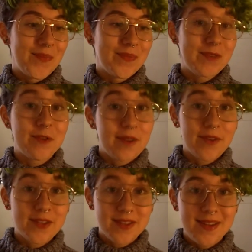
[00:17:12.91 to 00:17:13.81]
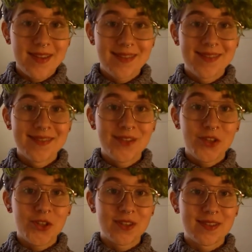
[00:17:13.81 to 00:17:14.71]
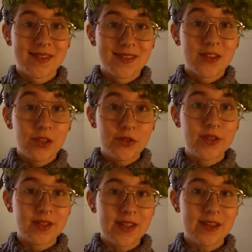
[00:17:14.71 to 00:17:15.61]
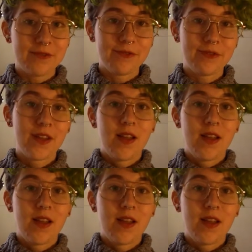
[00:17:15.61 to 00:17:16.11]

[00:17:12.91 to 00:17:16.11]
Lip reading: If you've ever seen just loose leaf